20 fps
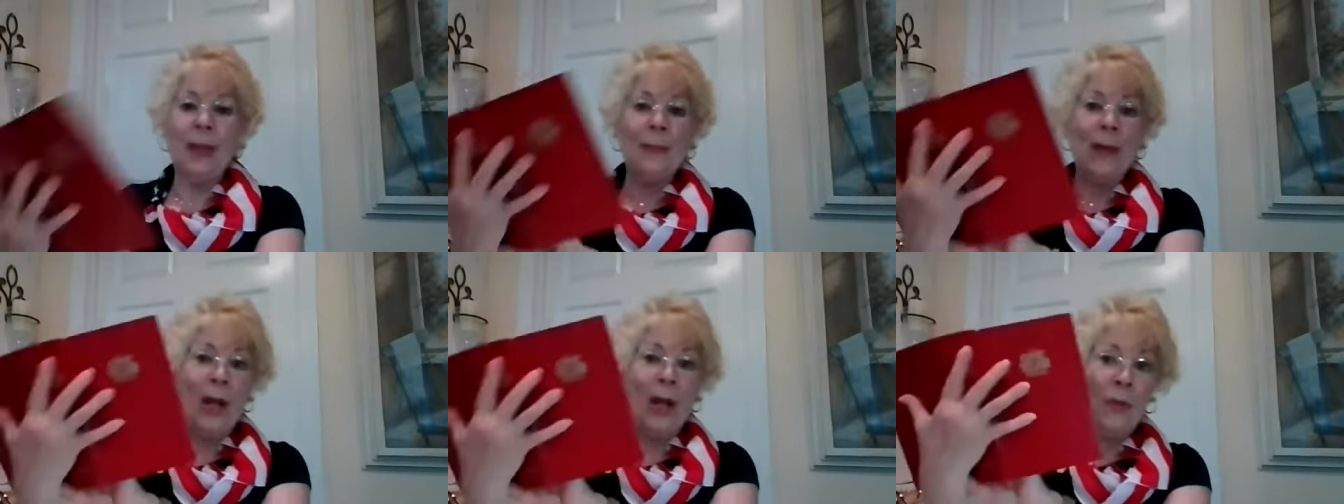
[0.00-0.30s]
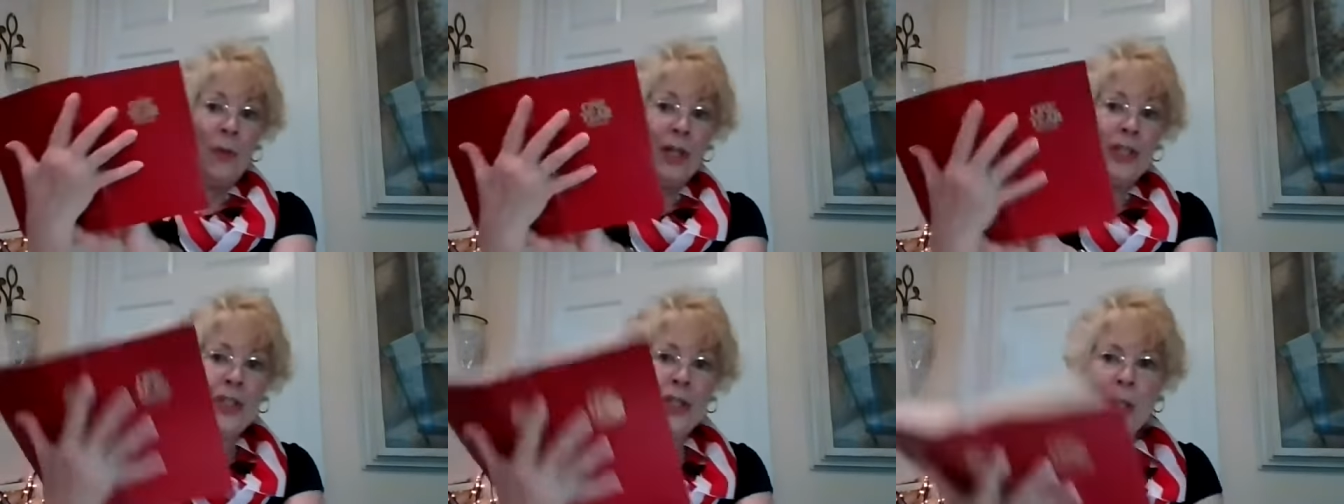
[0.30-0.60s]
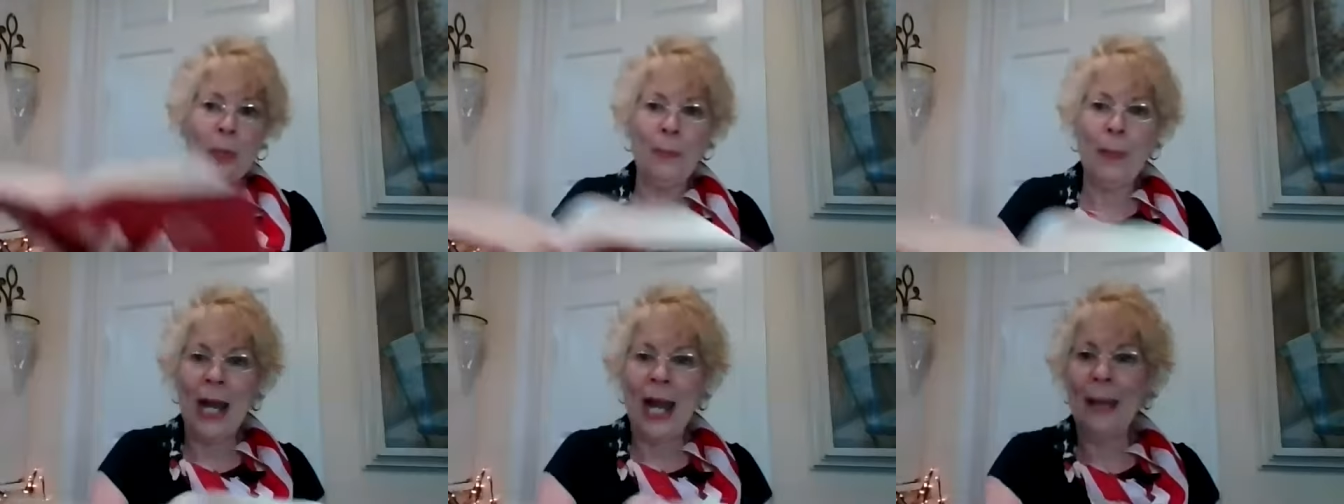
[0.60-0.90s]
my one
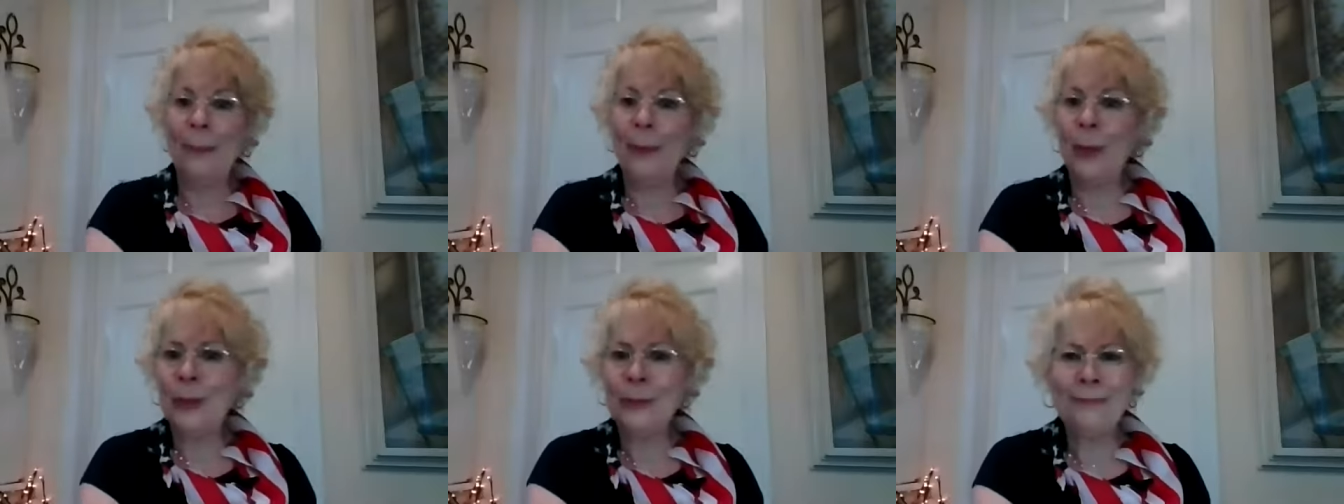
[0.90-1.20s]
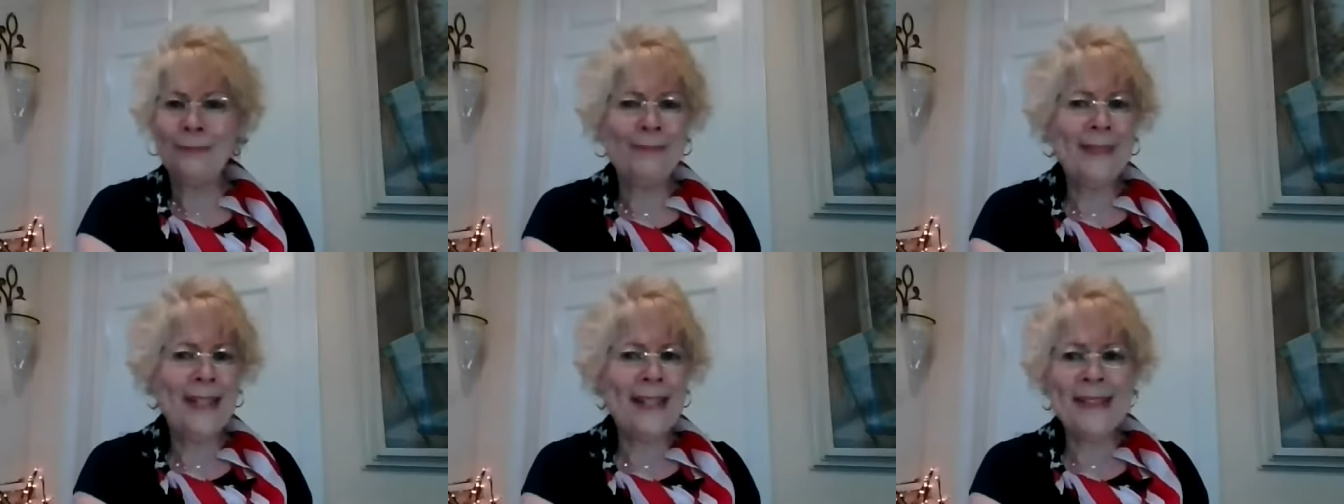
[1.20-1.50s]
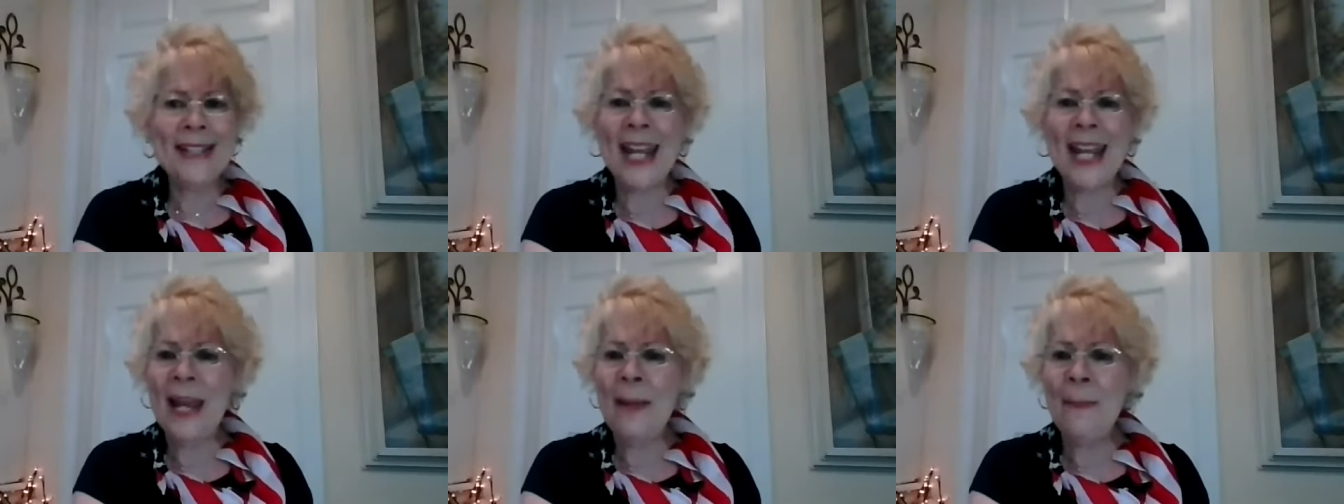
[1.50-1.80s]
year Bible,
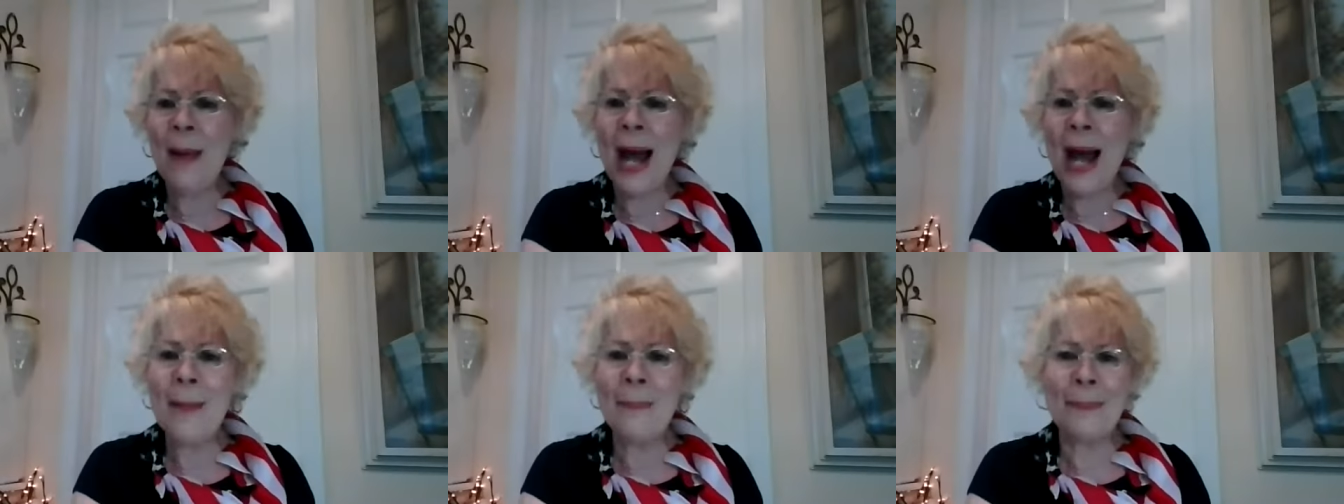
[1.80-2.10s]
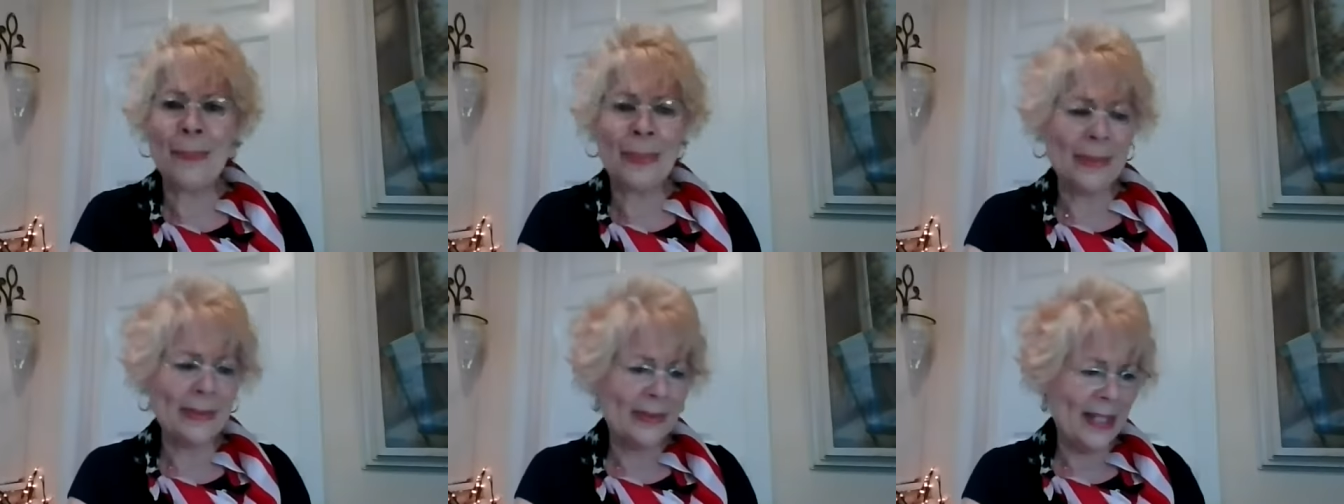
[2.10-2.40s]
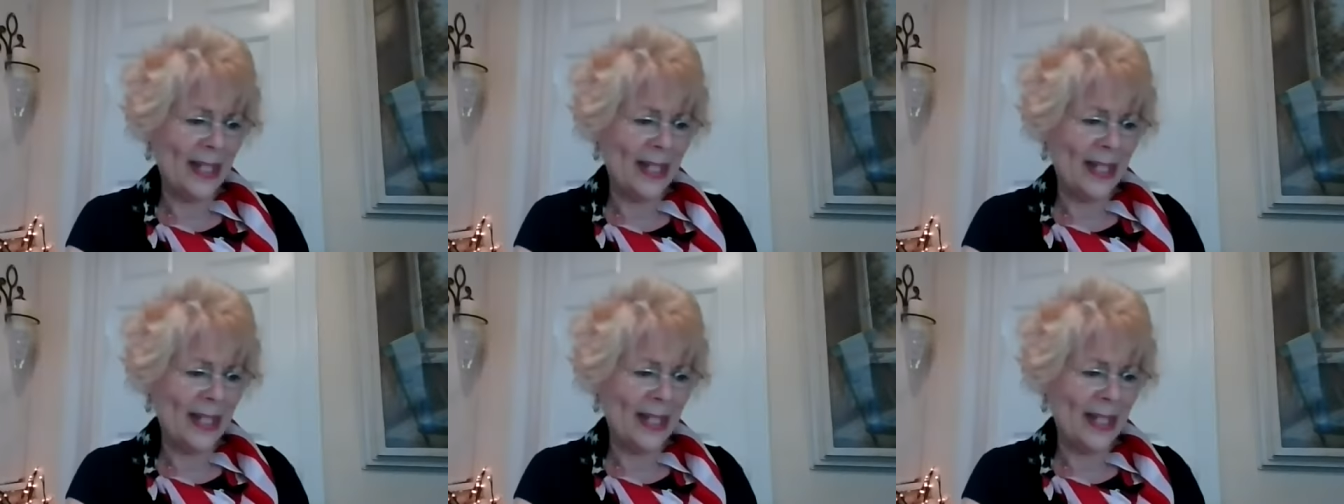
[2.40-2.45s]
this came up.